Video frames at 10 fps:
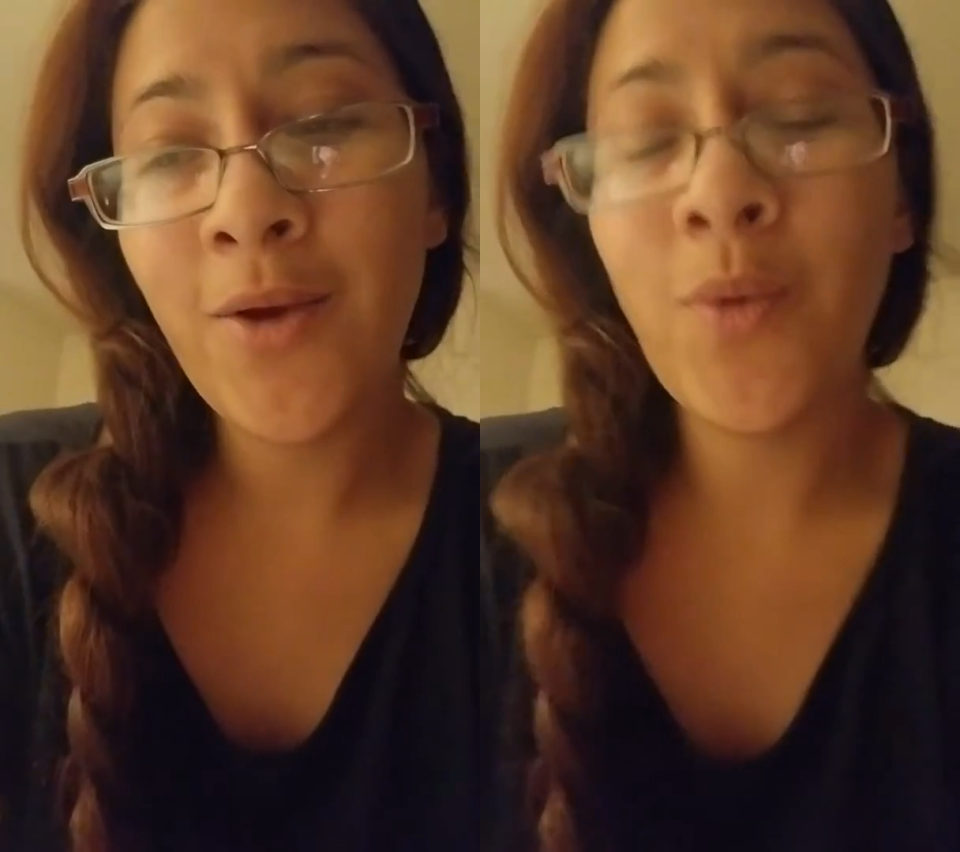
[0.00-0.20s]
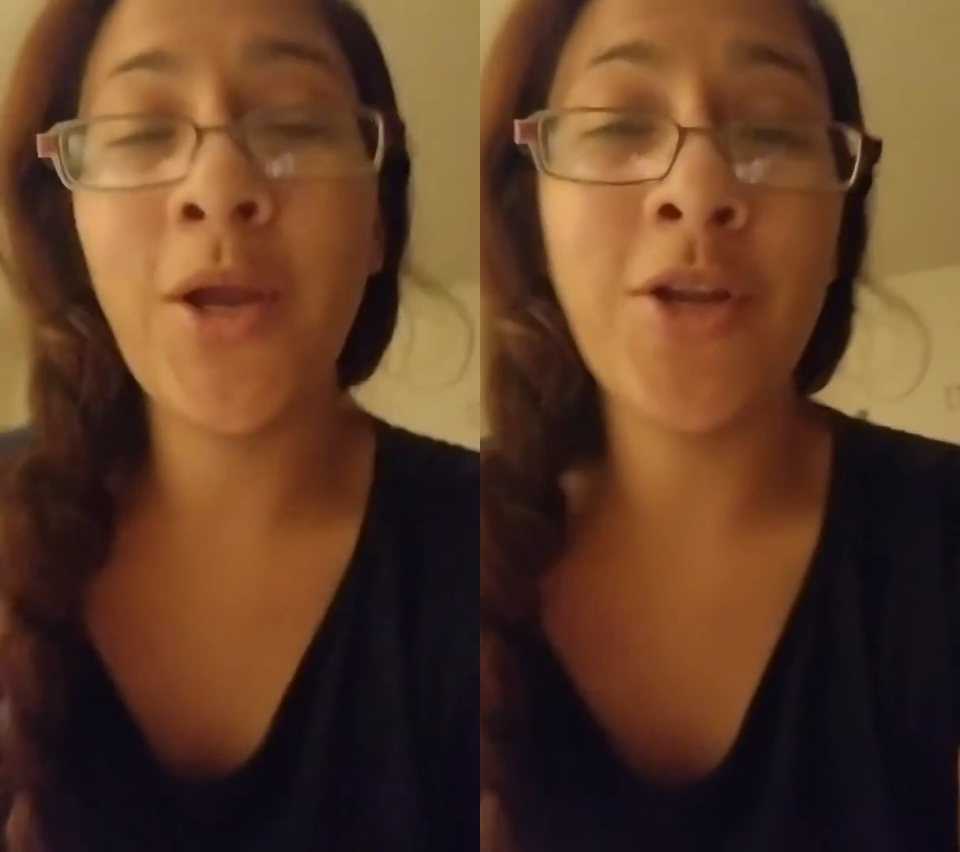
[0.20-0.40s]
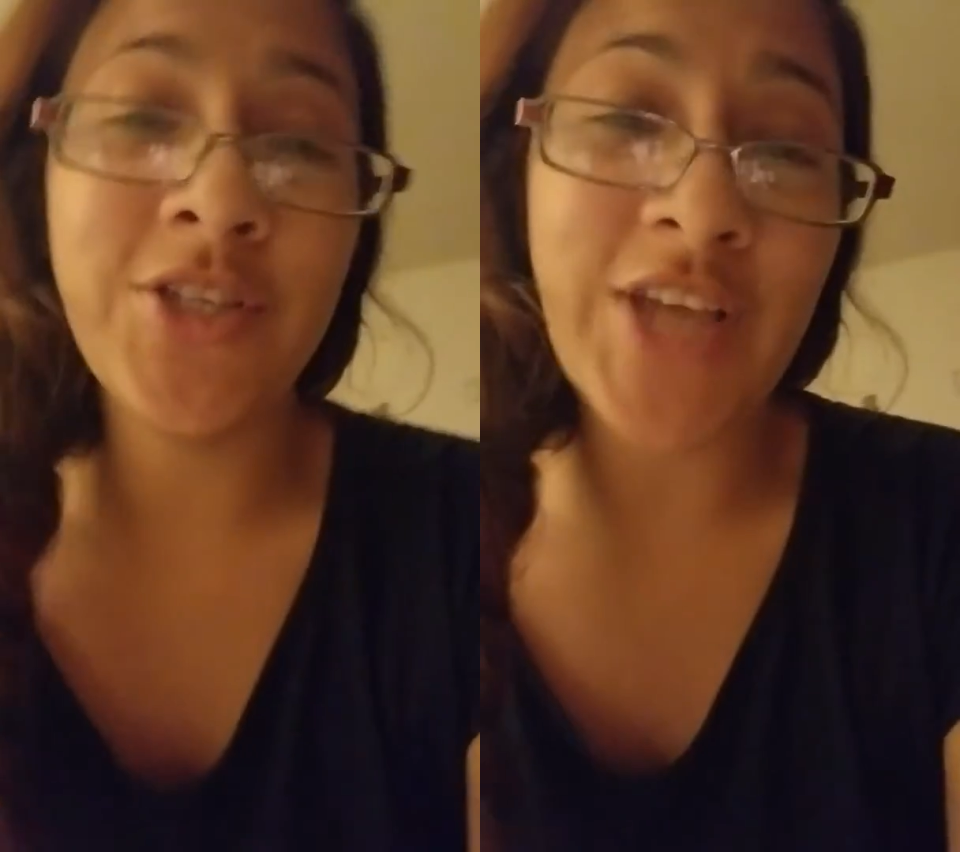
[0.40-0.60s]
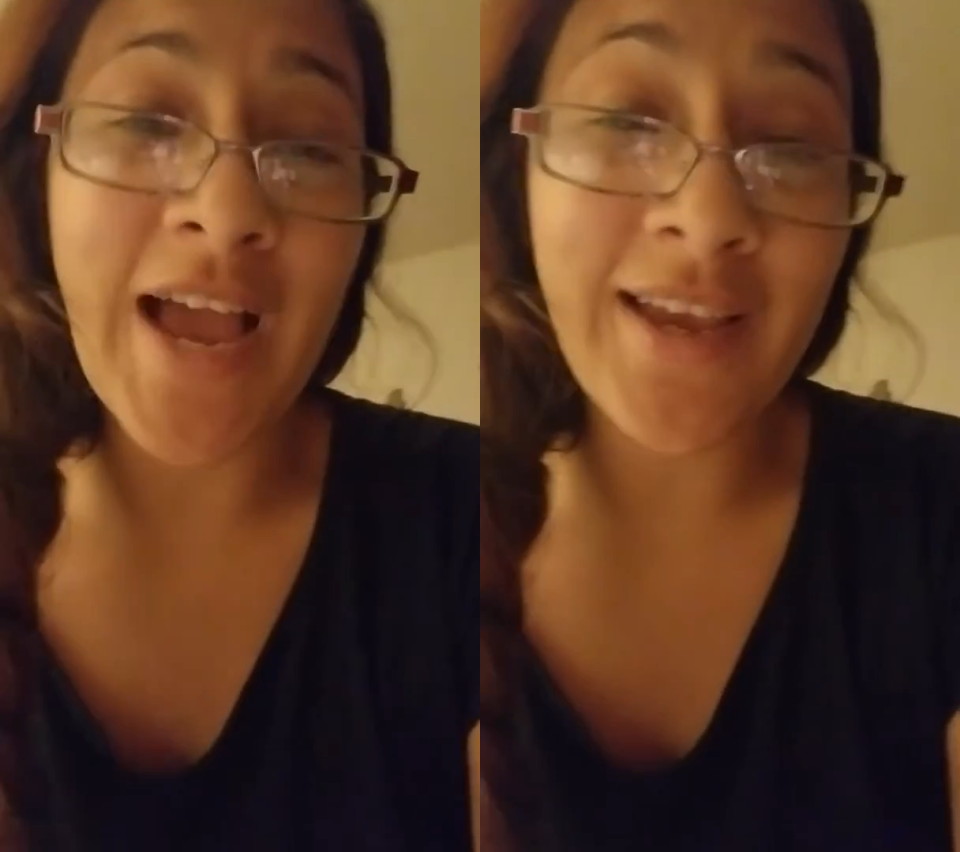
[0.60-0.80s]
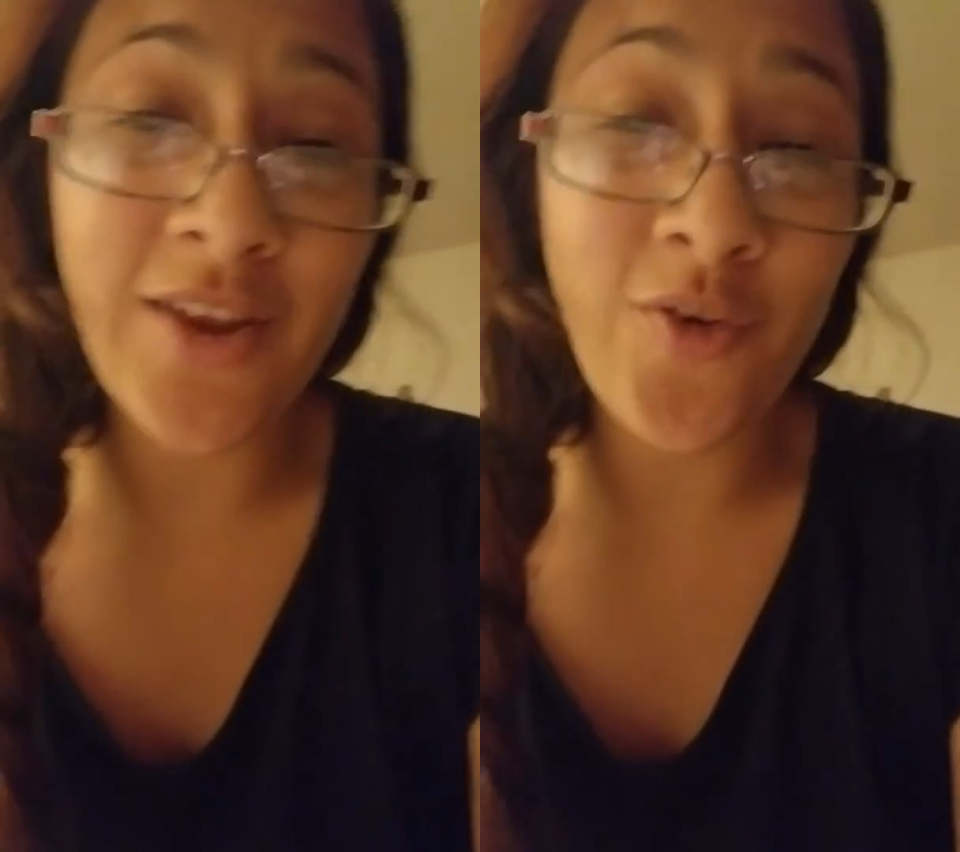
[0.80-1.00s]
wearing a
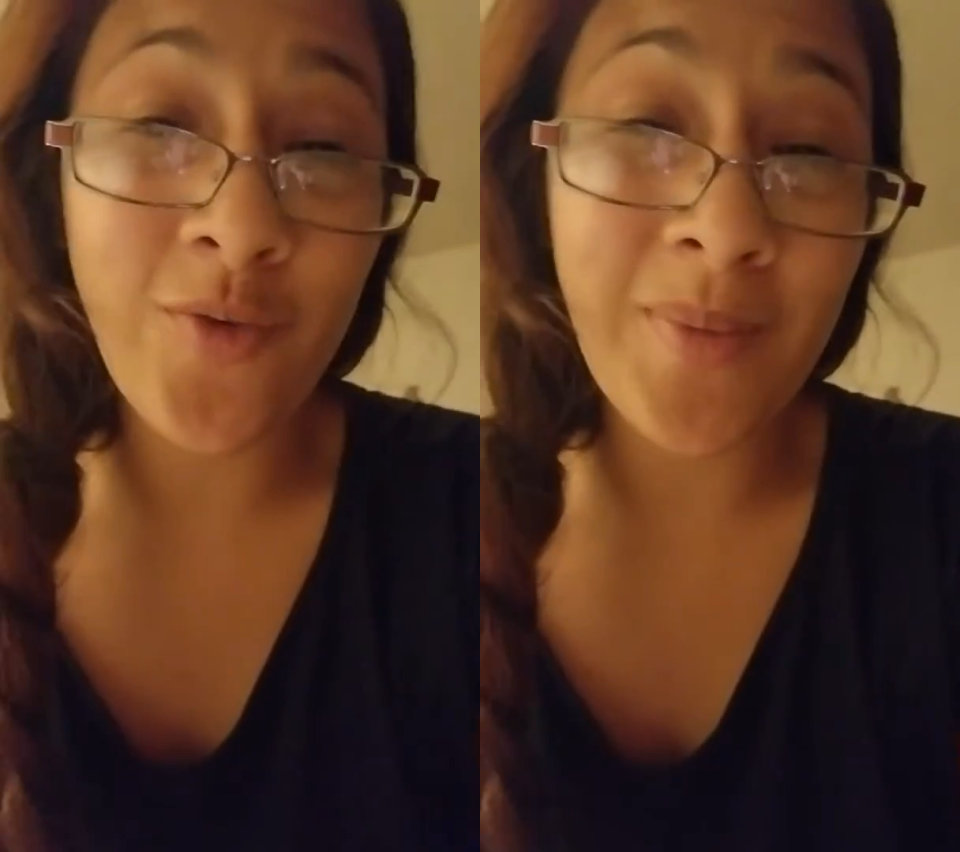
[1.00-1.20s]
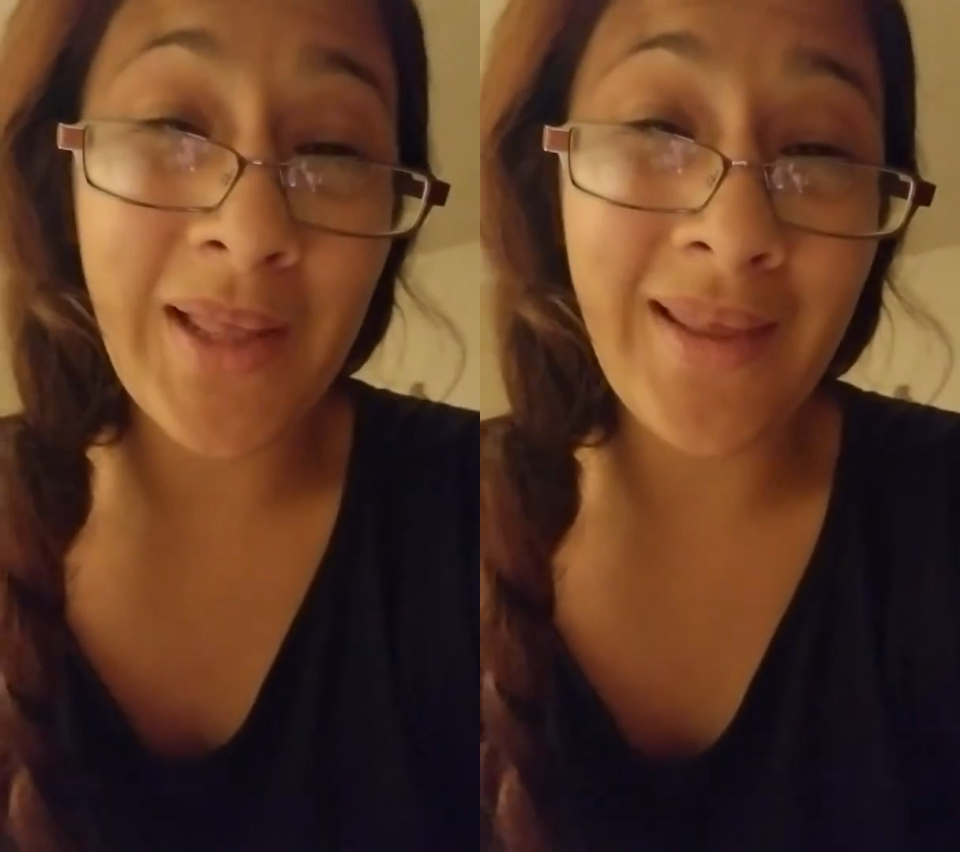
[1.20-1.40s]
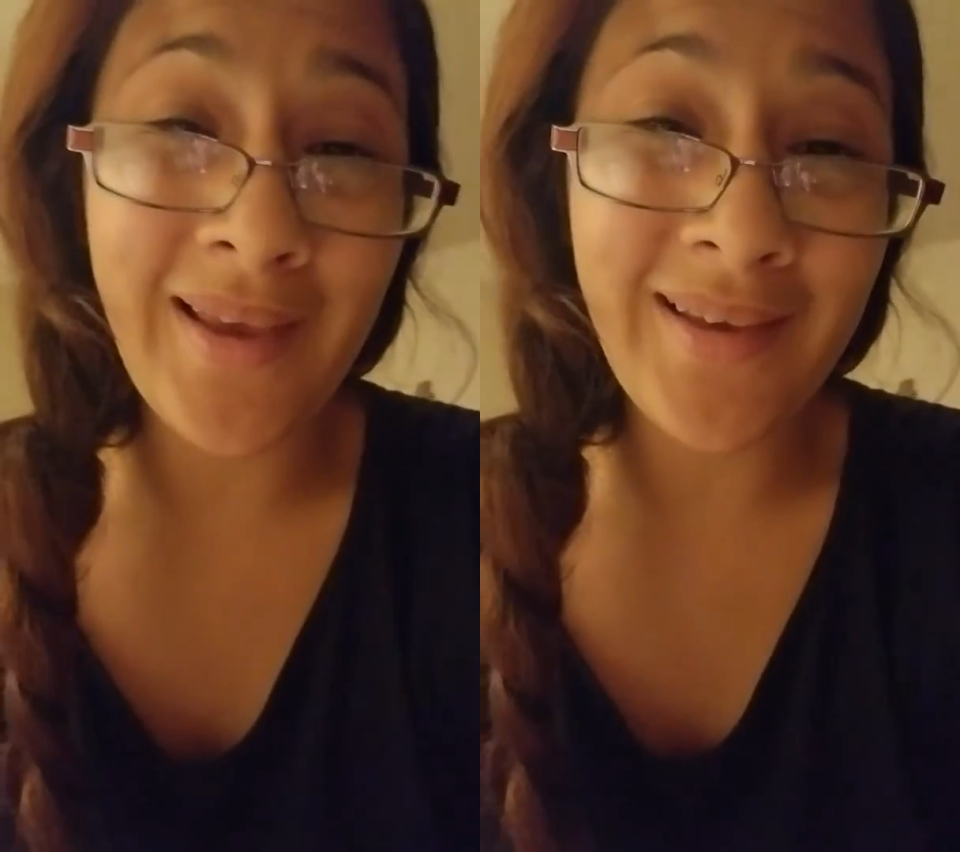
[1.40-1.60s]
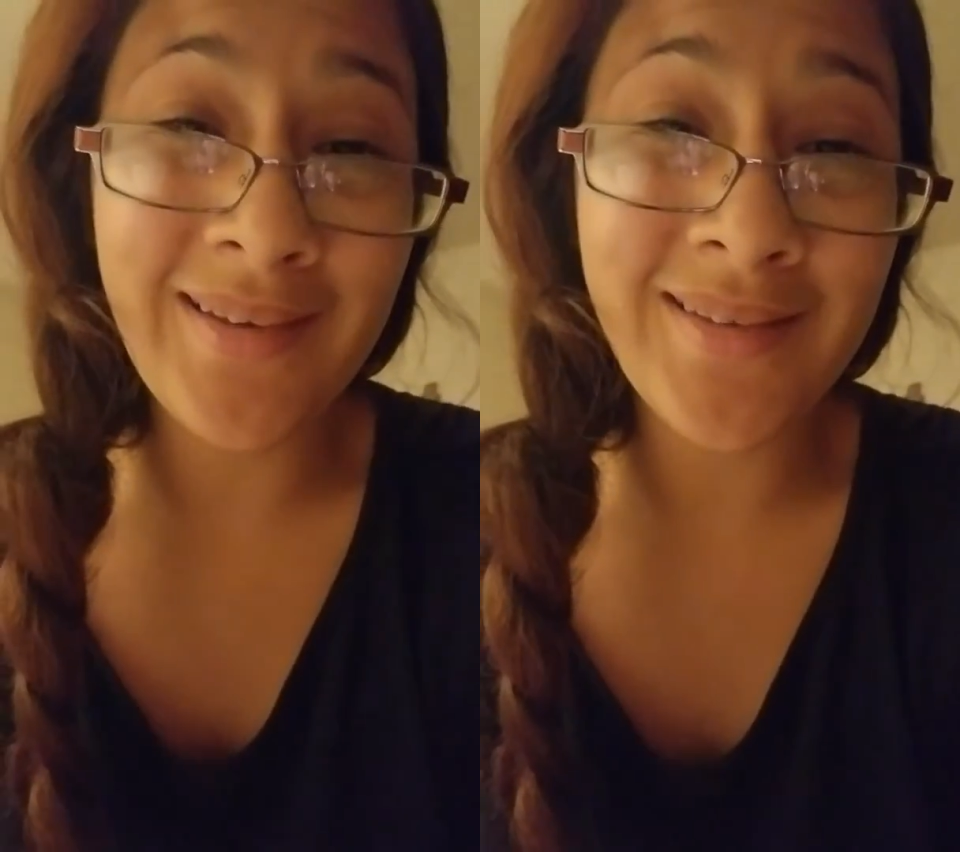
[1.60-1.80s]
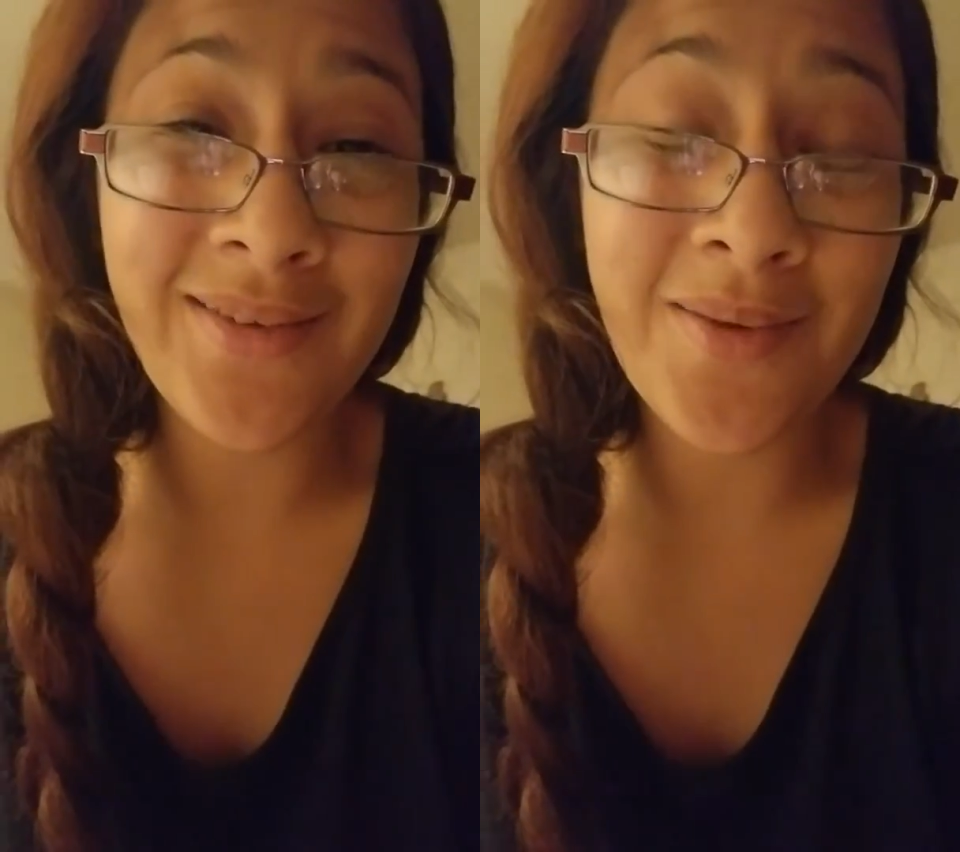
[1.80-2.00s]
jacket over my legs on